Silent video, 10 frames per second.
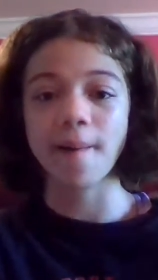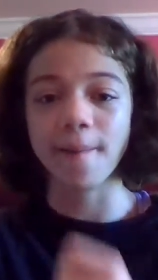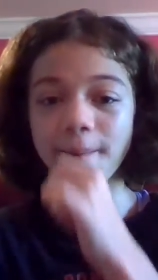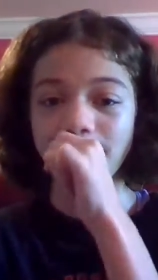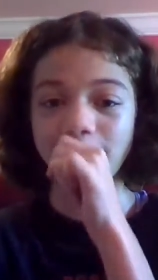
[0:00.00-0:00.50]

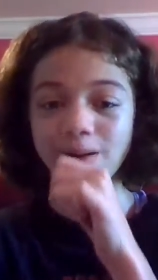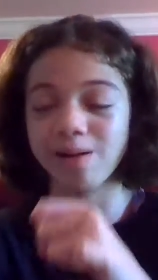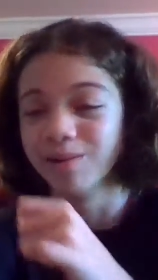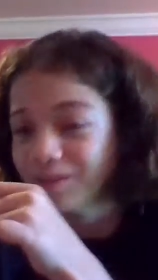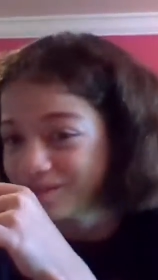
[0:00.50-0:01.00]
I
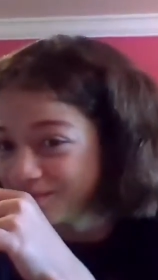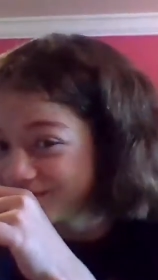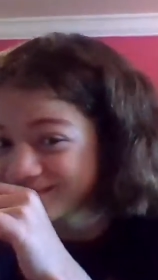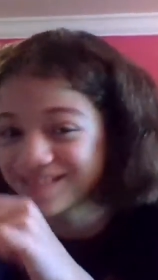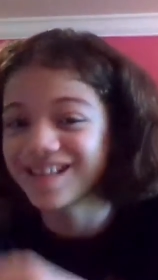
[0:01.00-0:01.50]
don't
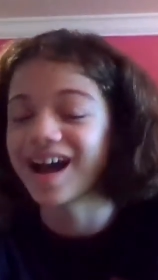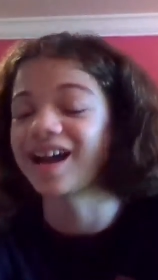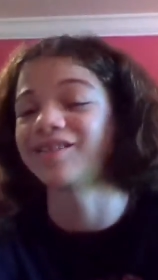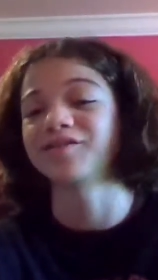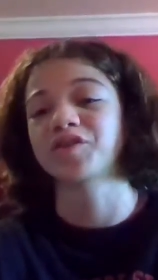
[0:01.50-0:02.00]

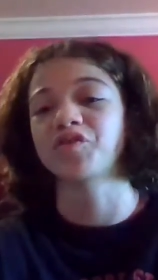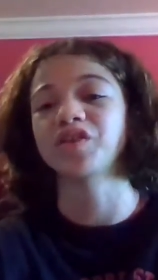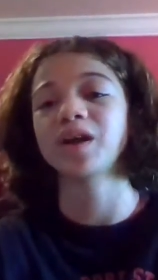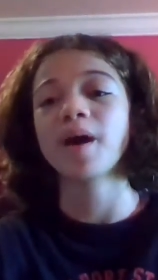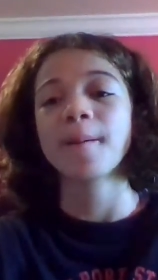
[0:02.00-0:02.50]
have
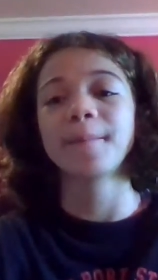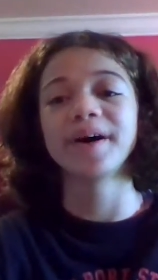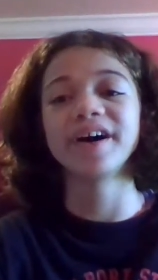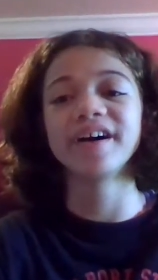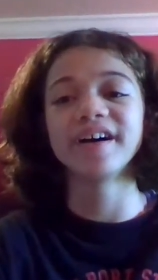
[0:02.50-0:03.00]
COVID,
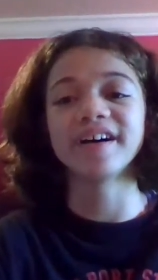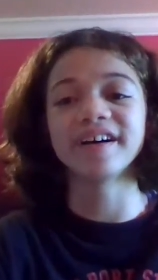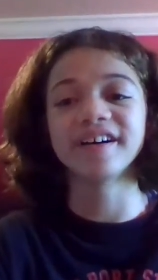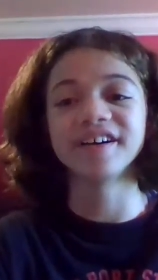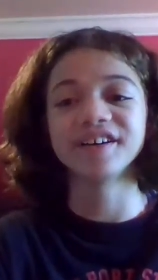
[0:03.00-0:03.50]
but
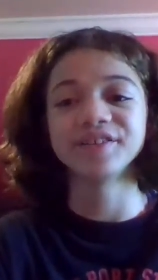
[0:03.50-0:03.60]
uh,